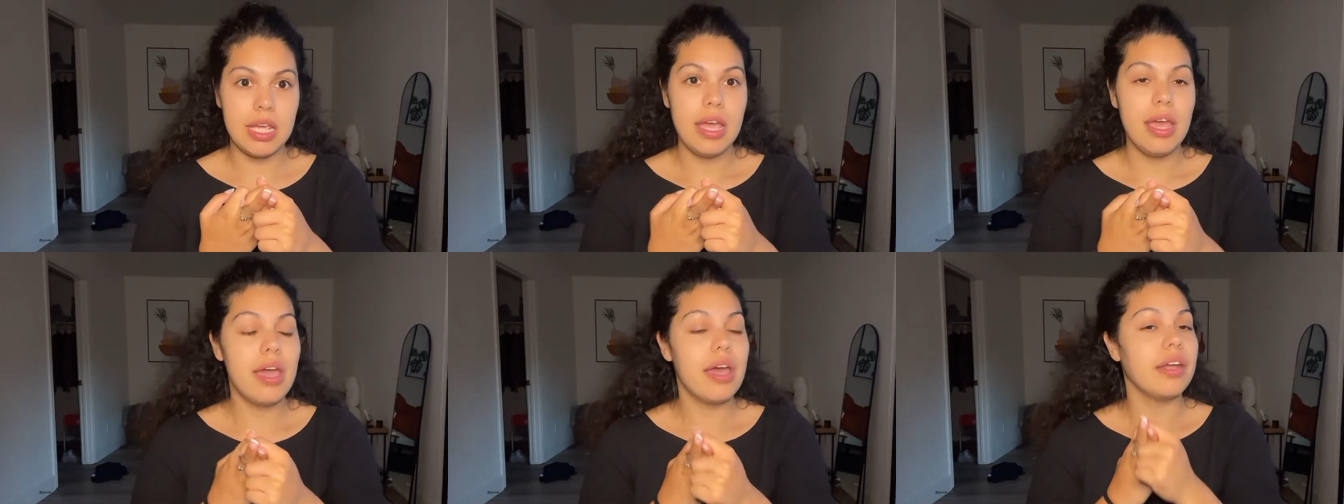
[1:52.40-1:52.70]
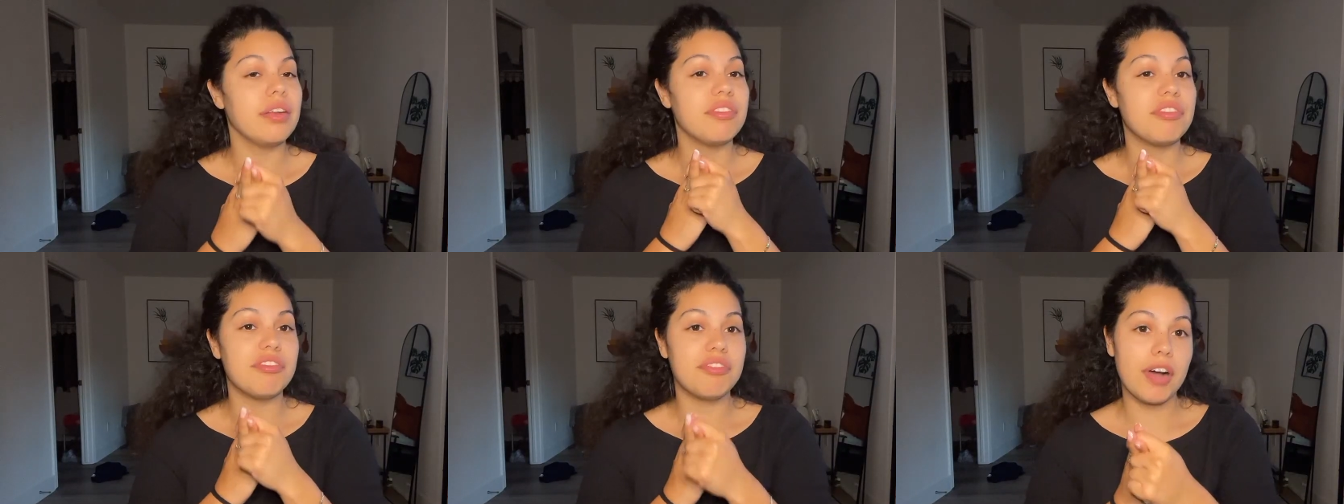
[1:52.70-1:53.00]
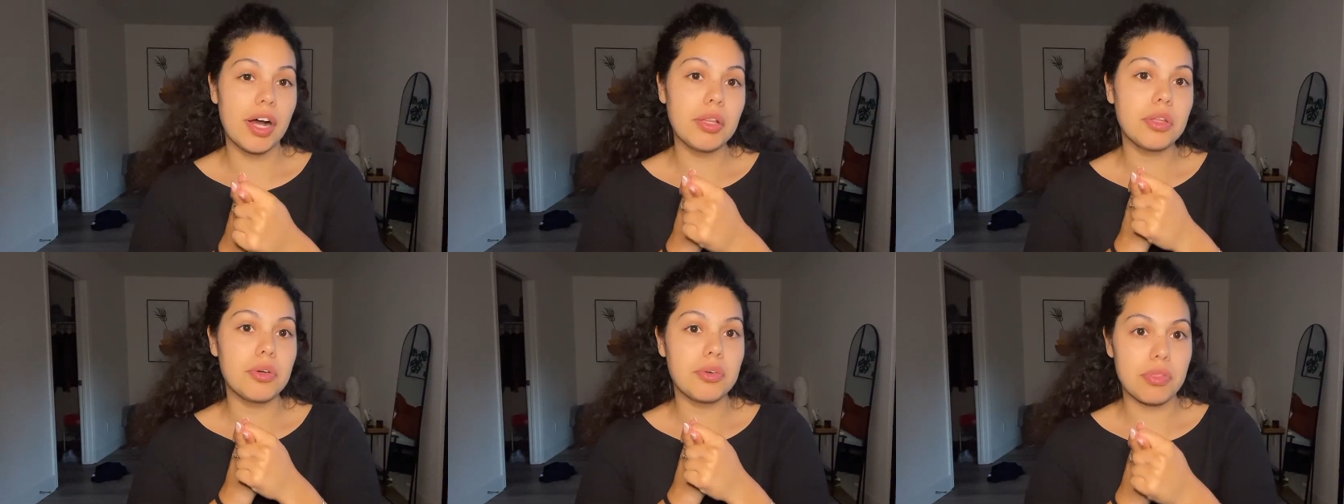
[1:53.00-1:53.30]
and
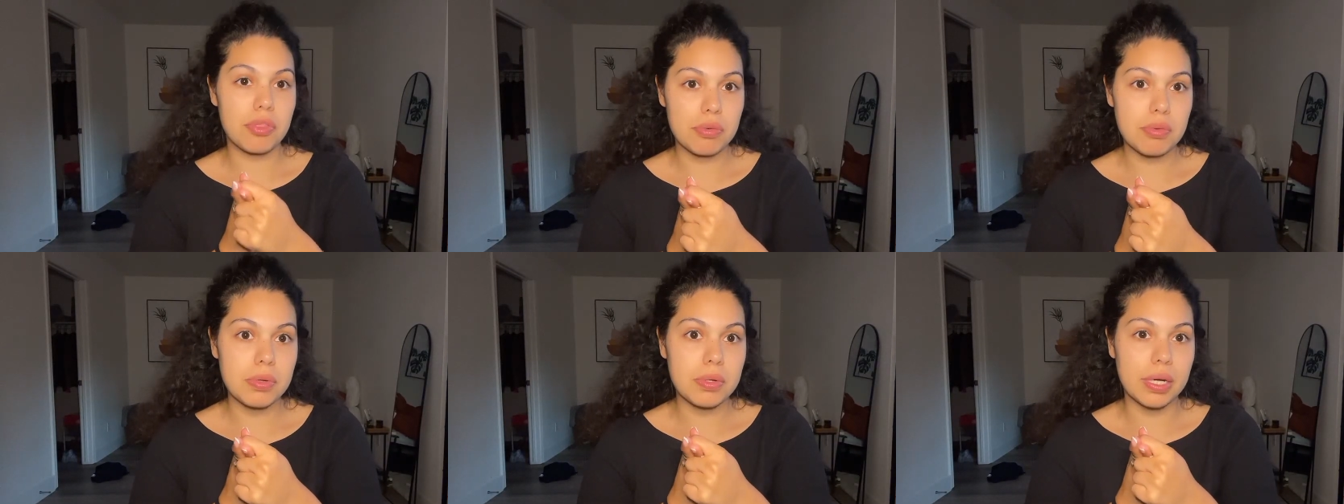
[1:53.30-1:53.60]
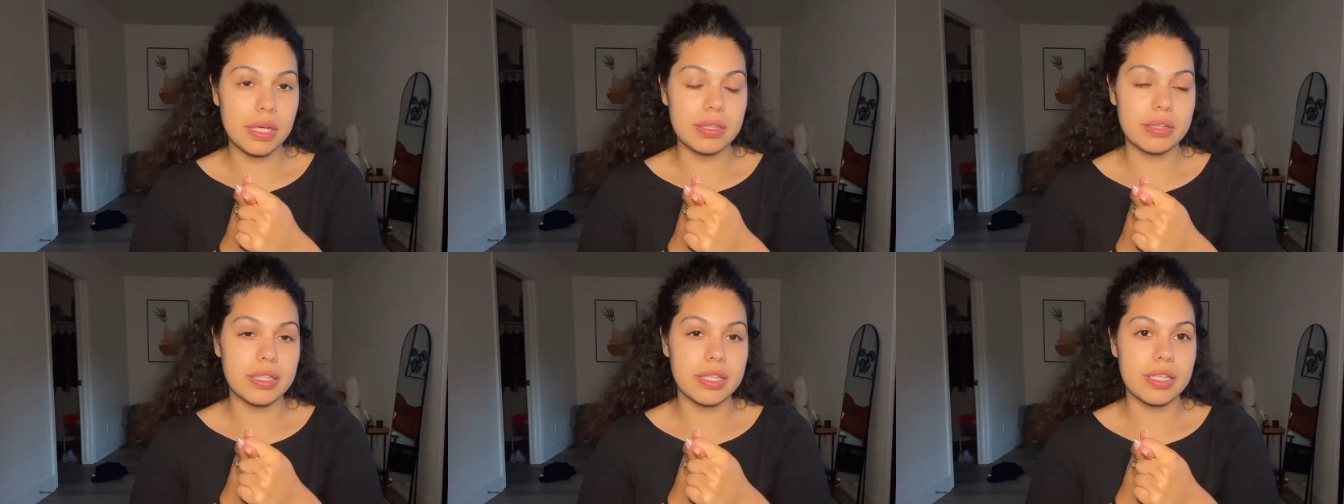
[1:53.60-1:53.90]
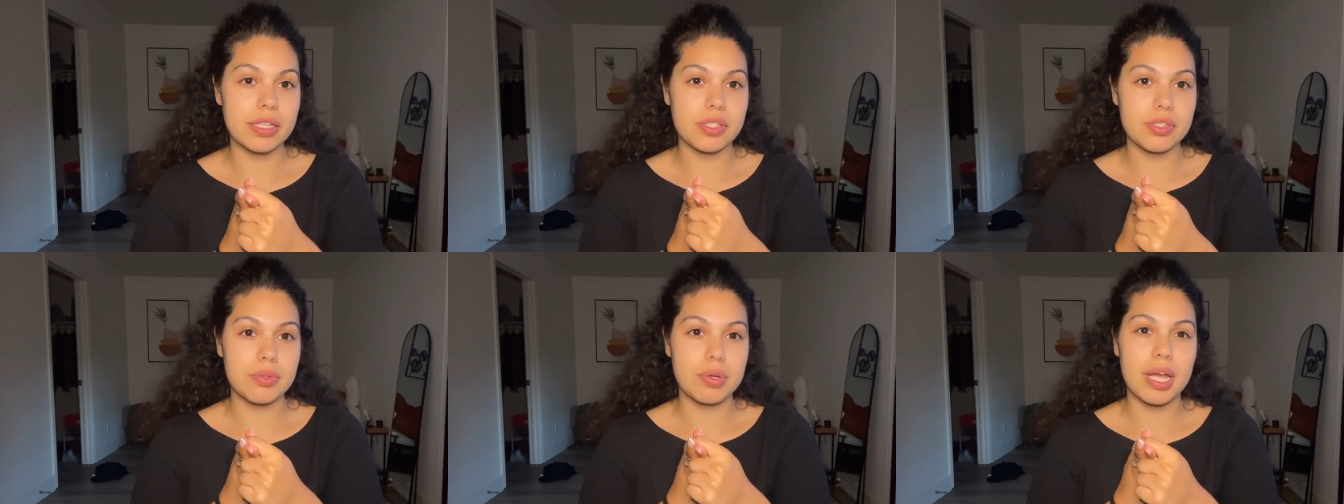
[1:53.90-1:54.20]
follow through on
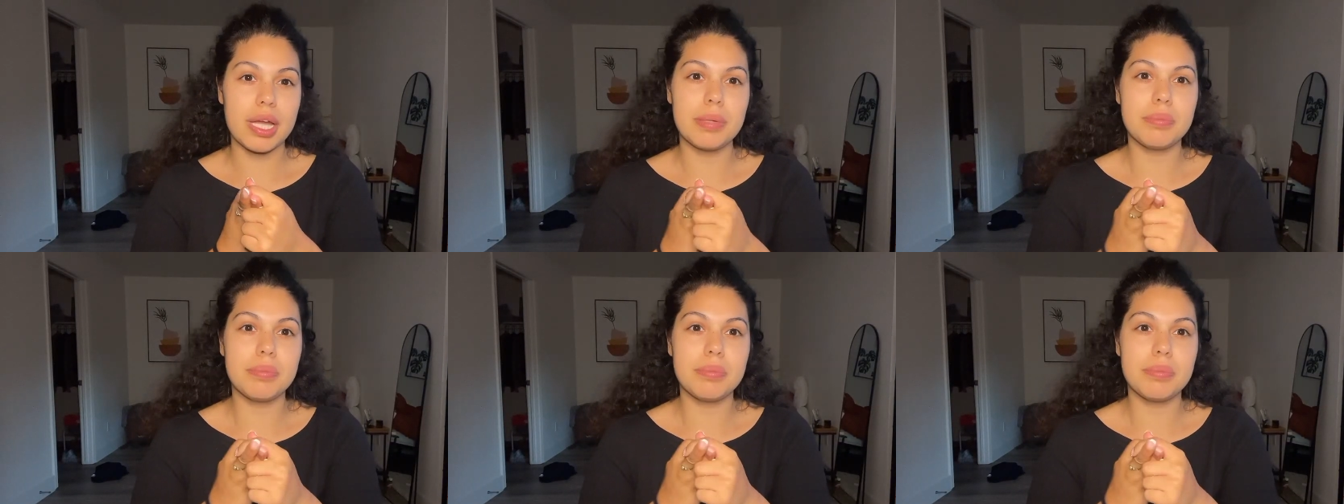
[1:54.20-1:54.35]
things, right?